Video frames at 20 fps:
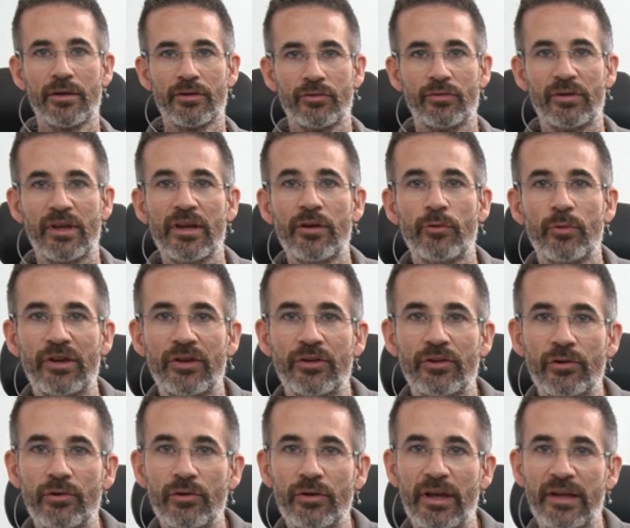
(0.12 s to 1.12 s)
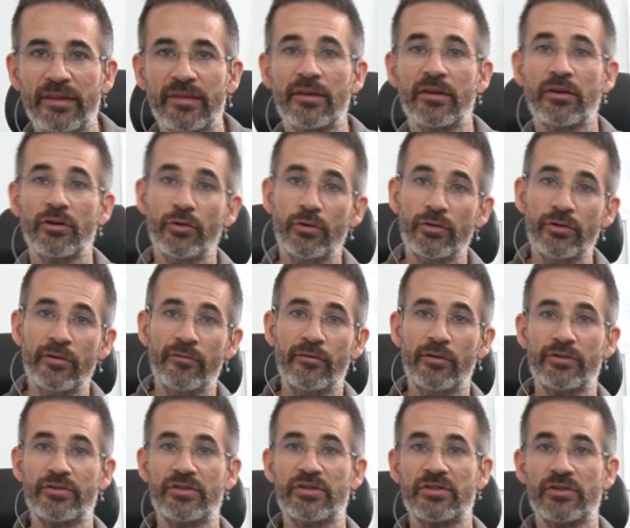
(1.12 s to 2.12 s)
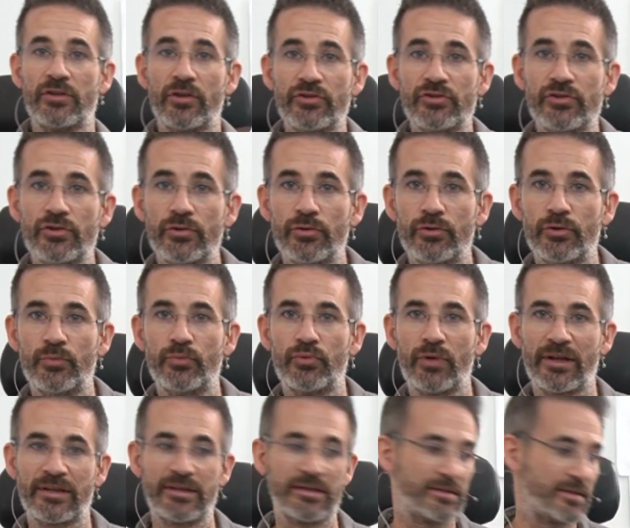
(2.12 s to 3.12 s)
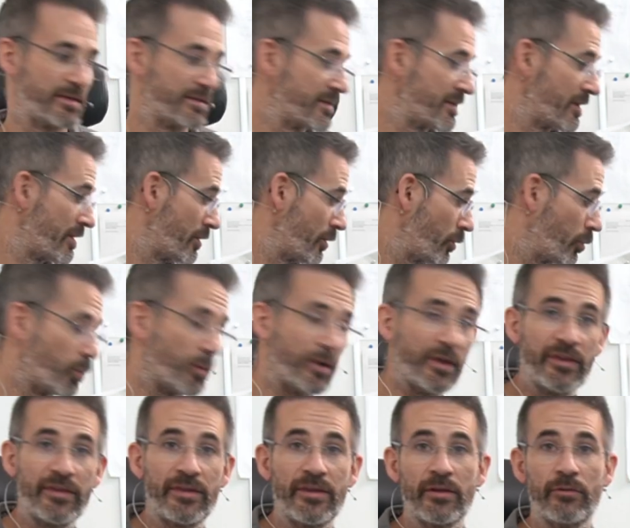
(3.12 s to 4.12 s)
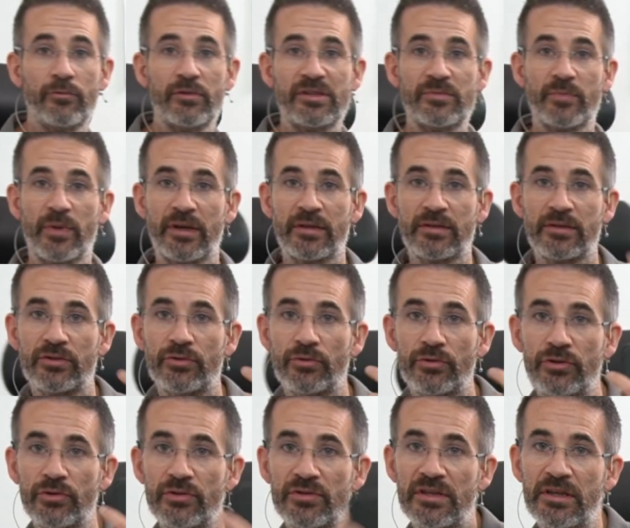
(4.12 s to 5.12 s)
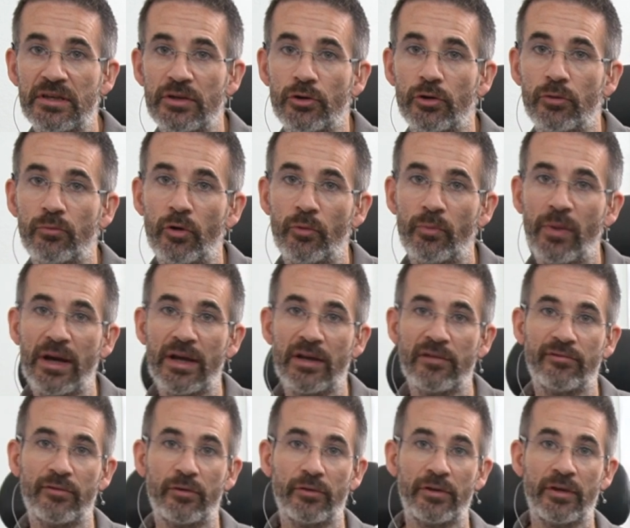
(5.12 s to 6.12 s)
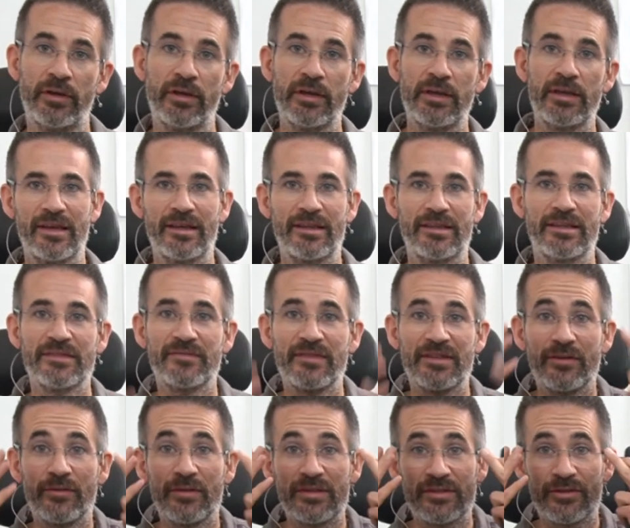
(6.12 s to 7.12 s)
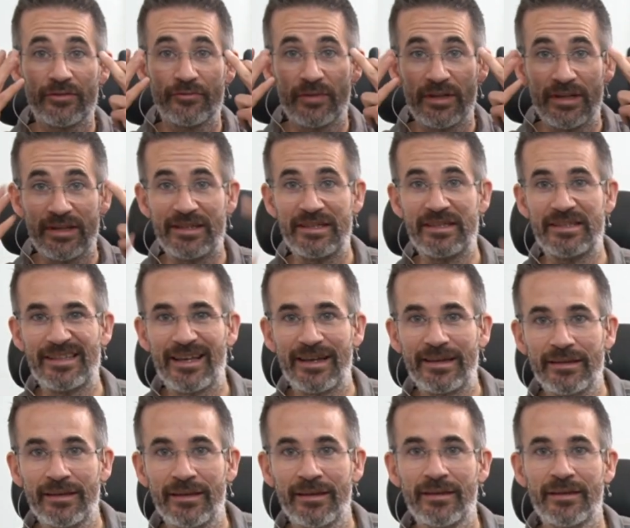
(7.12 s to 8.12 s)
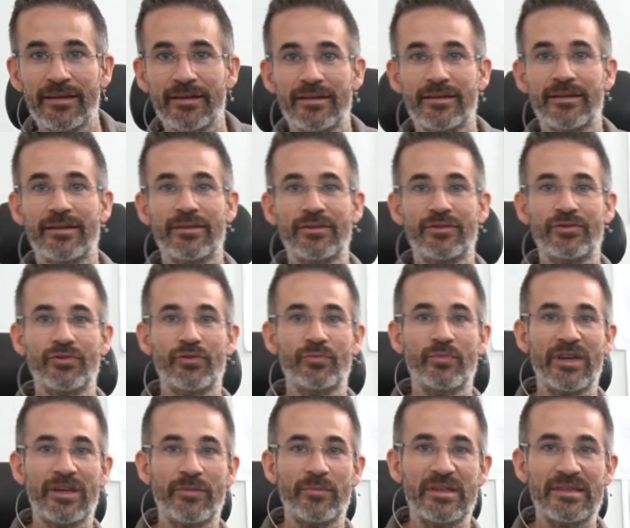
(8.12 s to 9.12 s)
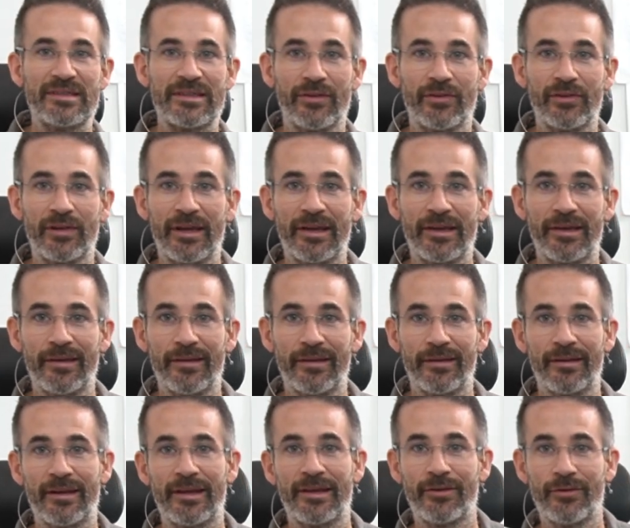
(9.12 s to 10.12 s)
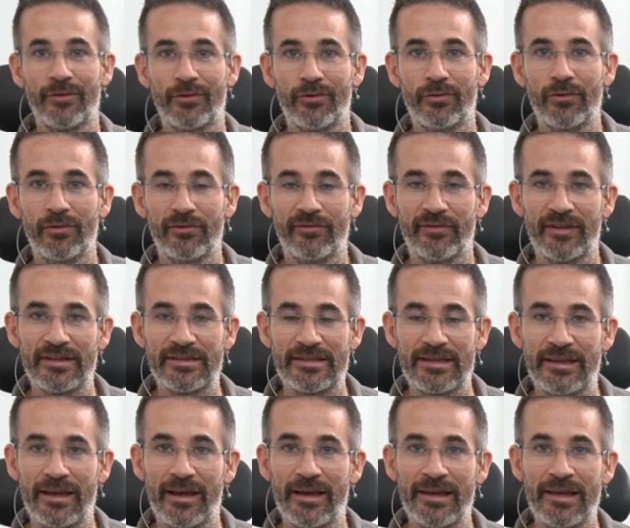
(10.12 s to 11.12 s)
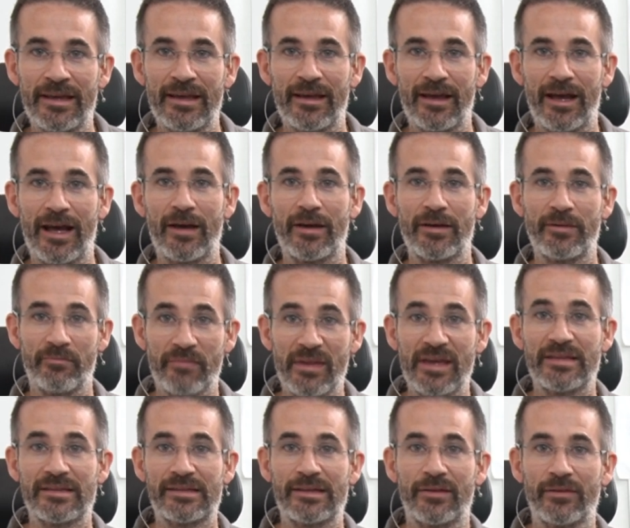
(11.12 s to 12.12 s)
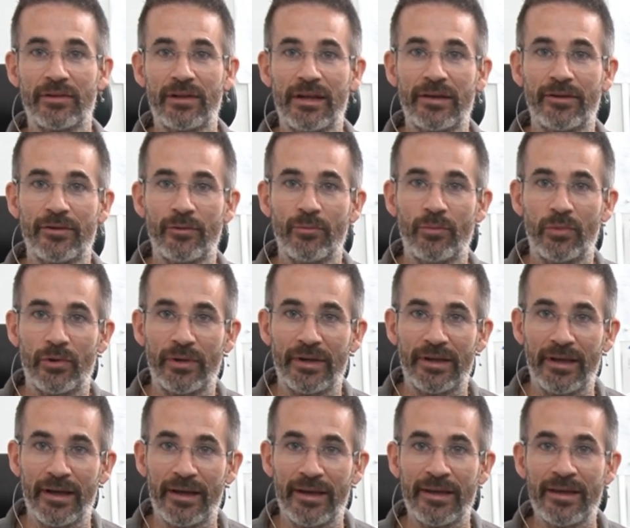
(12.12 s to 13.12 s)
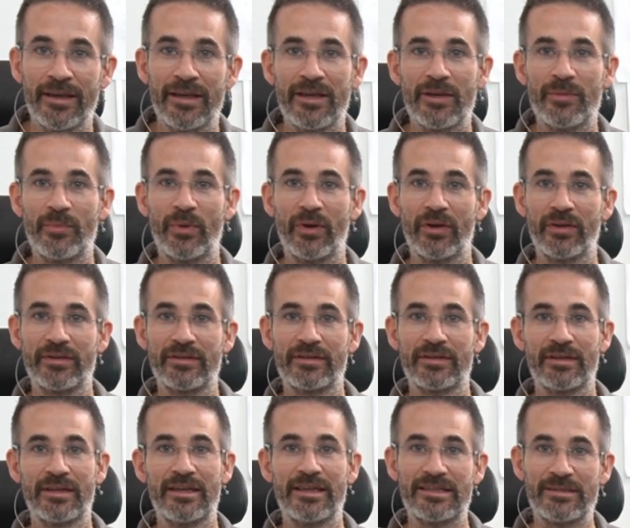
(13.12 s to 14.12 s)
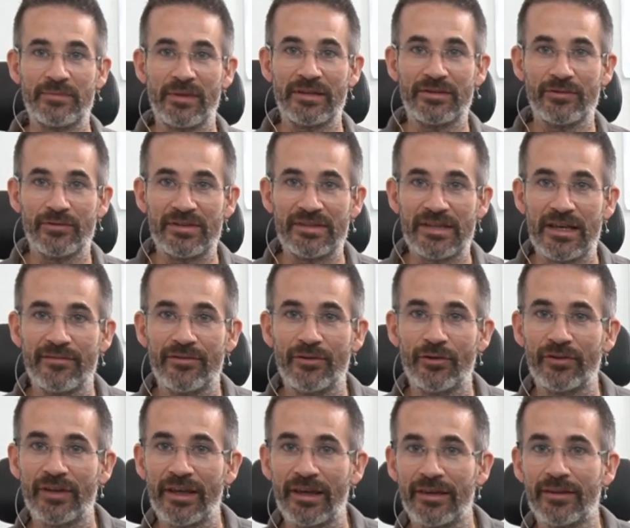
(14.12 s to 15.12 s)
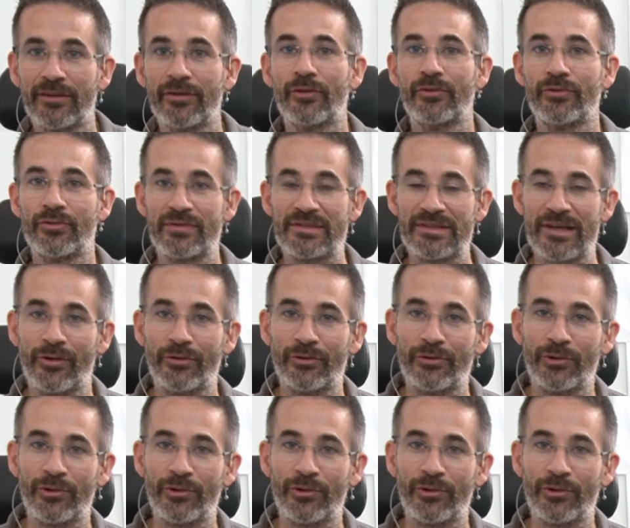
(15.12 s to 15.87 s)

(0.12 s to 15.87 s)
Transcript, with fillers: Today we're going to look at good versus not so good practices with respect to using your mobile phone. This video isn't really designed uh, to make me sound like uh, like a cool fancy guy. I may sound like a boring guy, but it's meant to save your neck, not to sound